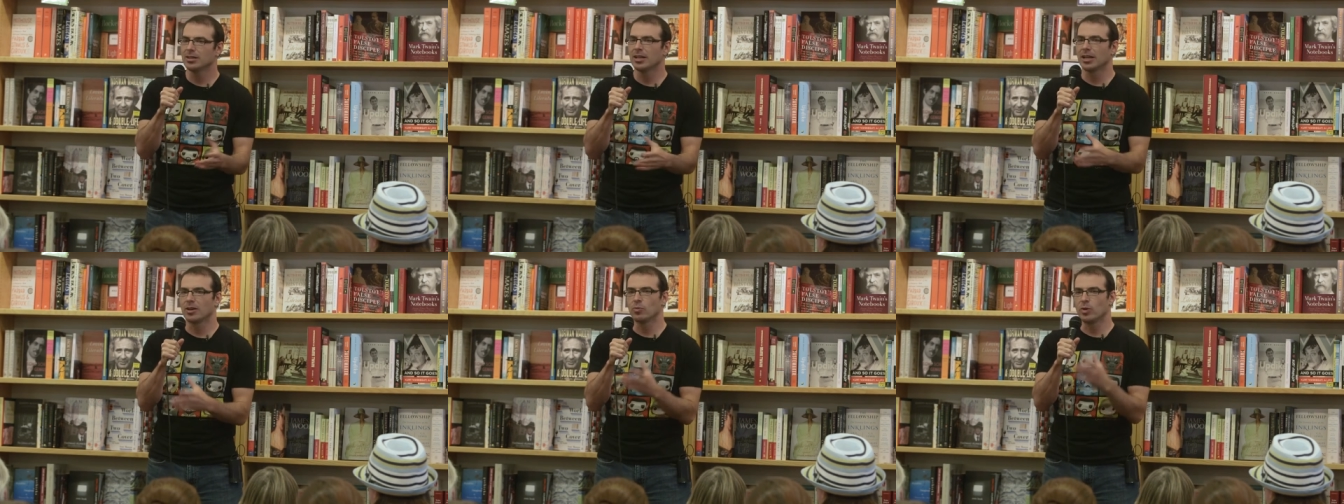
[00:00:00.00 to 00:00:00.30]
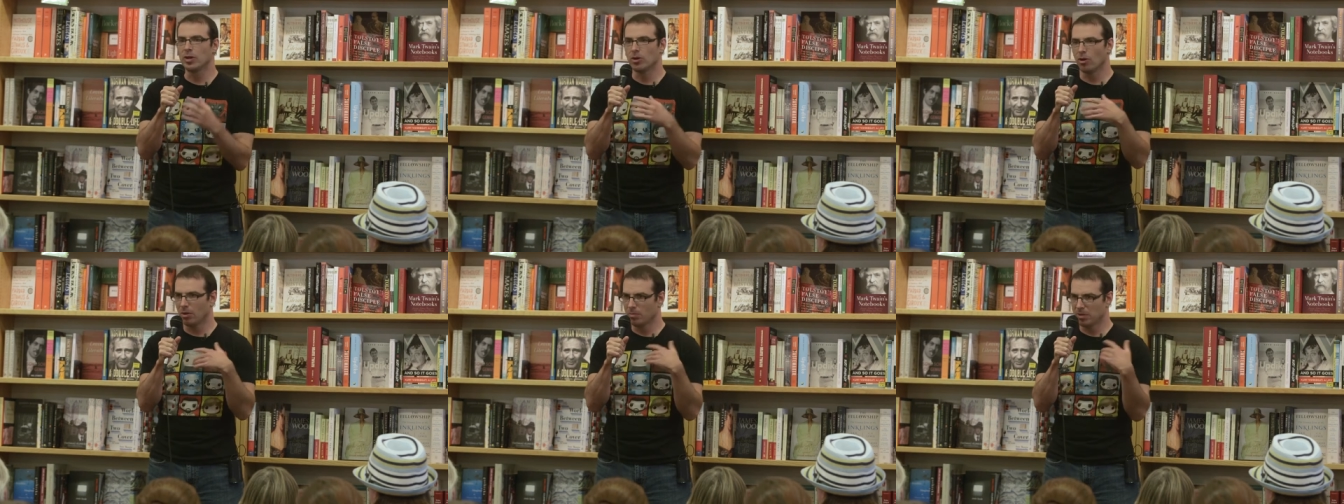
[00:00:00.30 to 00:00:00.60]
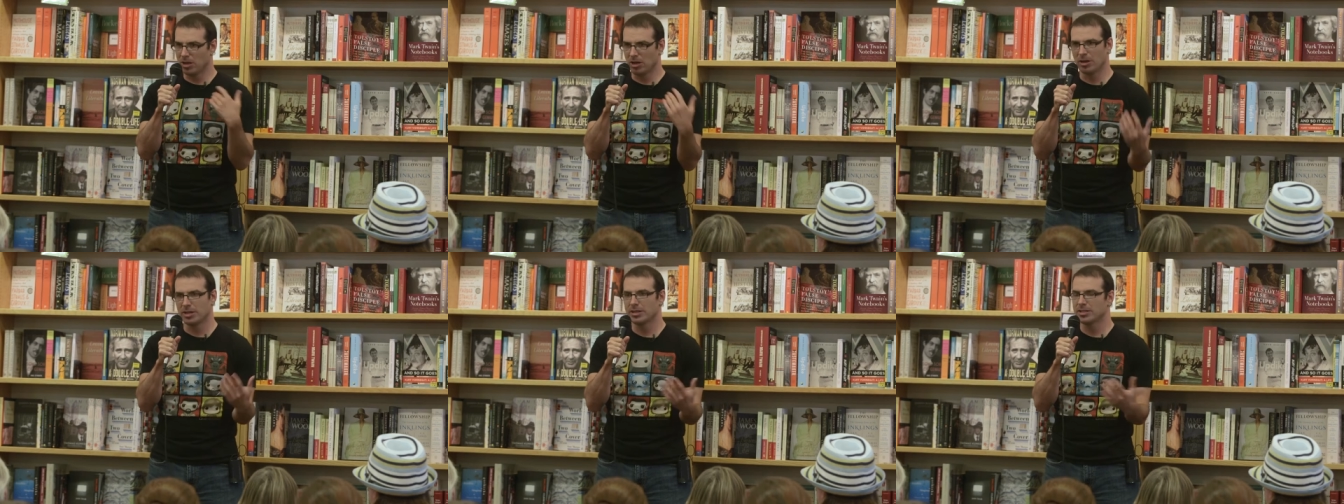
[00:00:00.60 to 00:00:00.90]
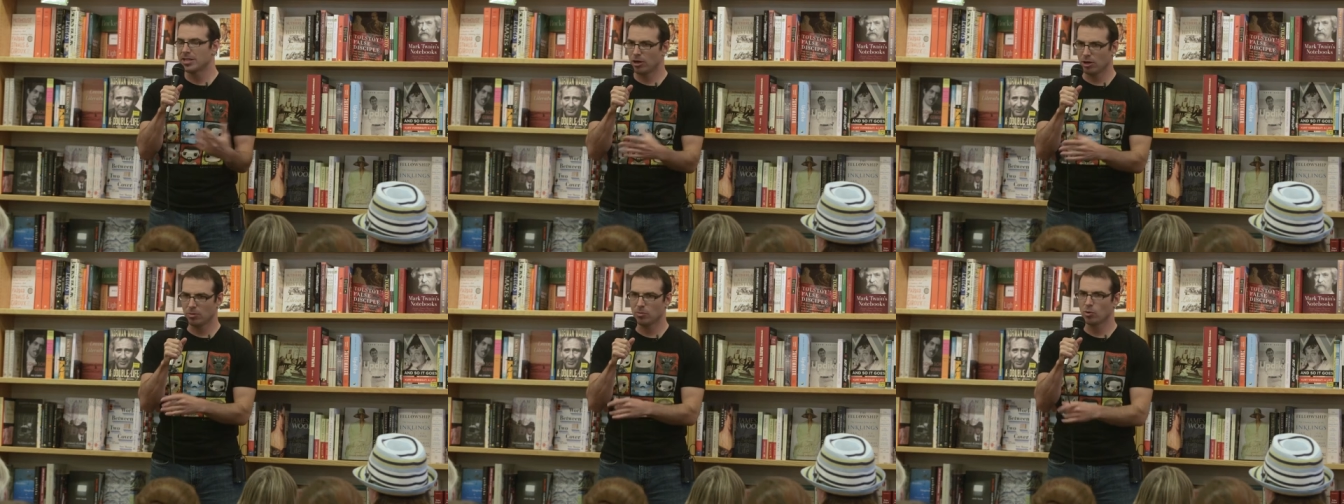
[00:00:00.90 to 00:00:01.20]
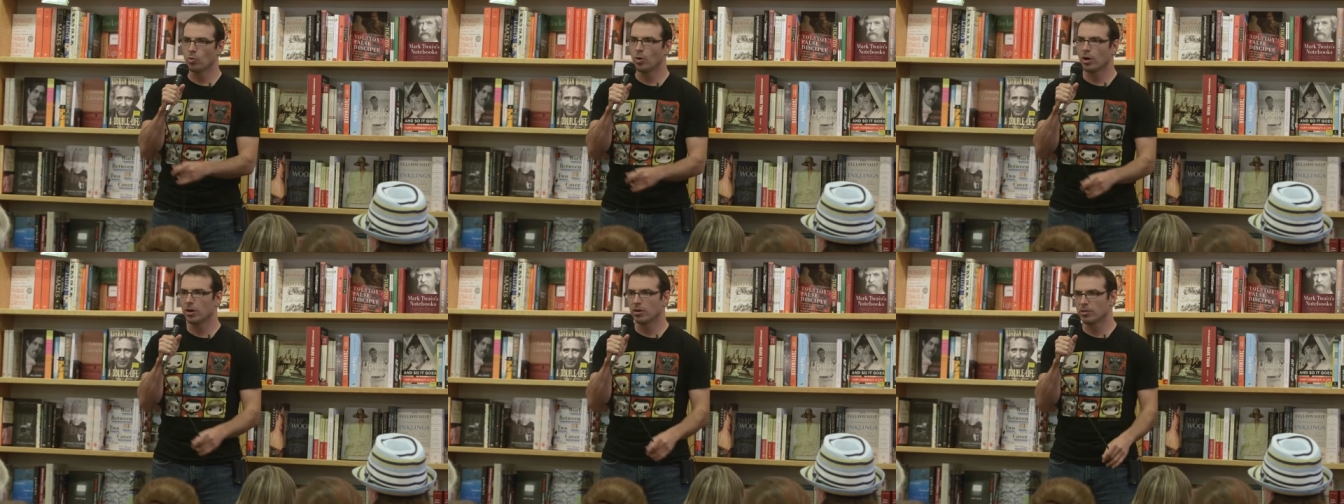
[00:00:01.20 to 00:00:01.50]
Like, we'd all be on terrible
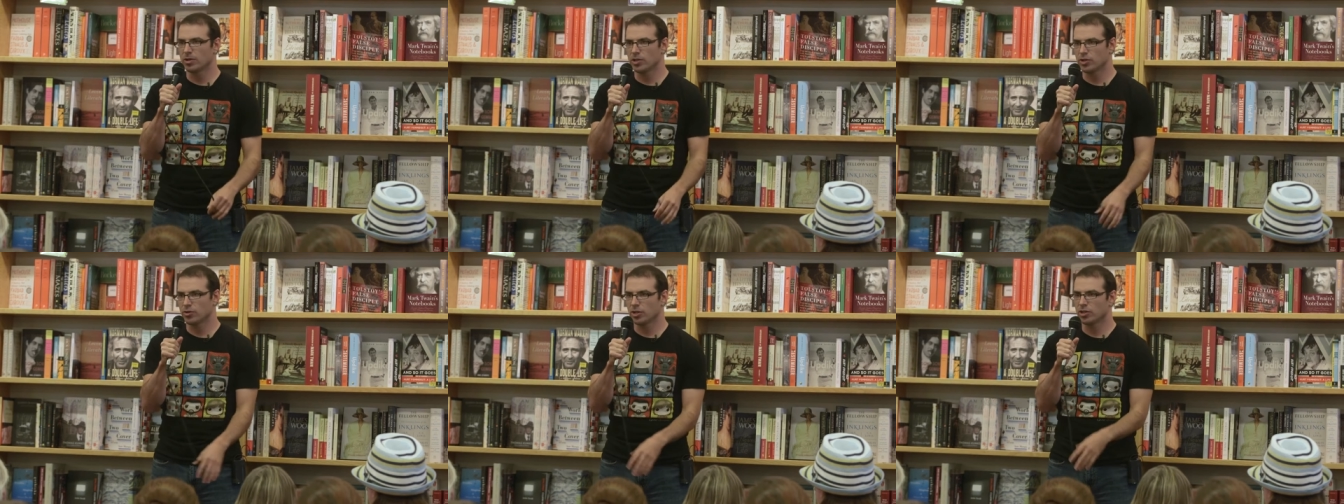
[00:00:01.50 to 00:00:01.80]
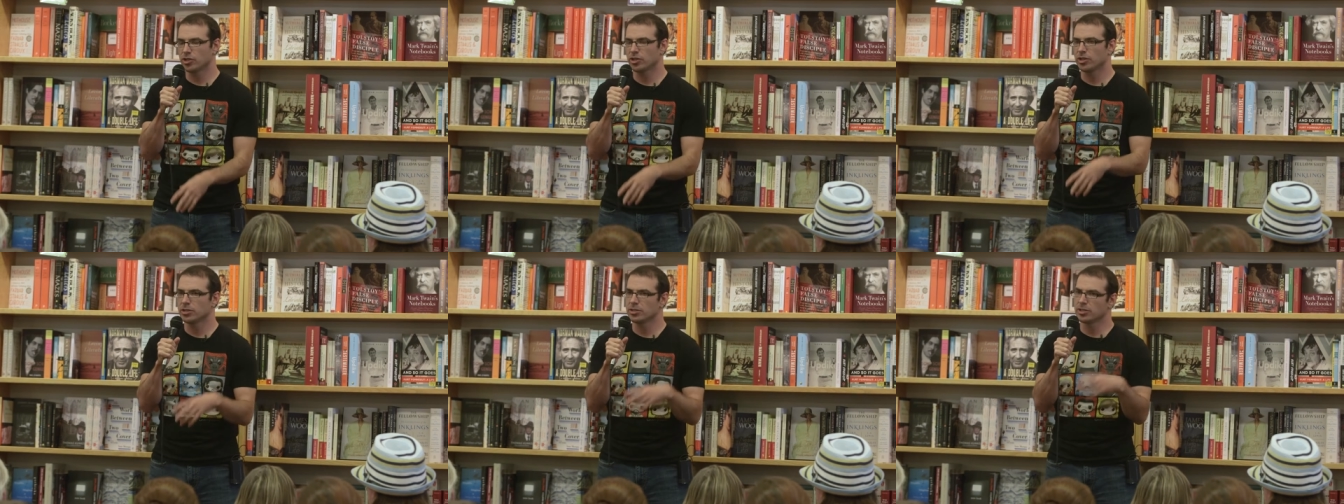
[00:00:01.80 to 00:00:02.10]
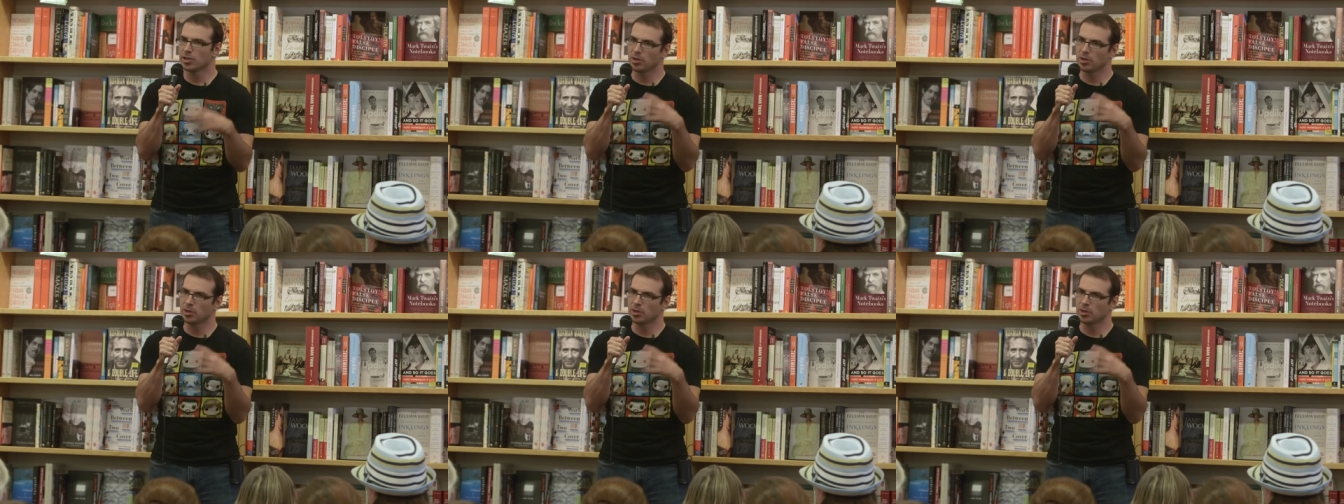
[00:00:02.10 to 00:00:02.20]
water restrictions.